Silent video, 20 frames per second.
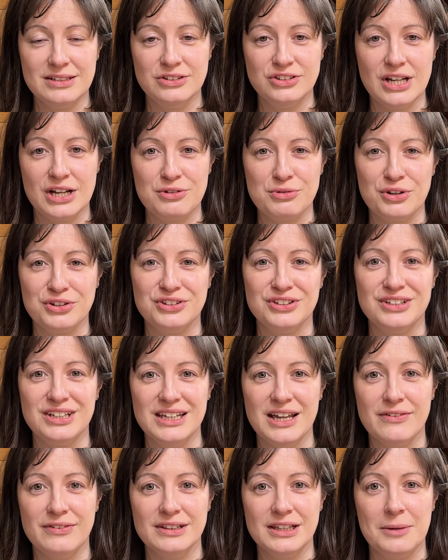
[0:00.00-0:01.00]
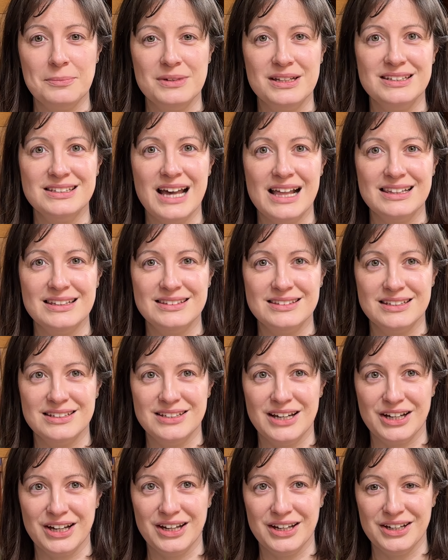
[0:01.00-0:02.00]
generosity of alumnus Alistair
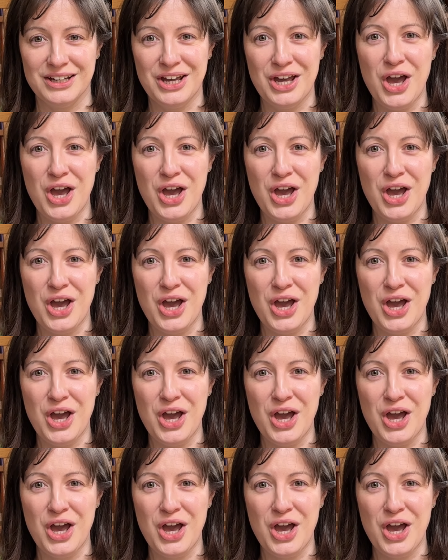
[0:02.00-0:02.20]
Tucker,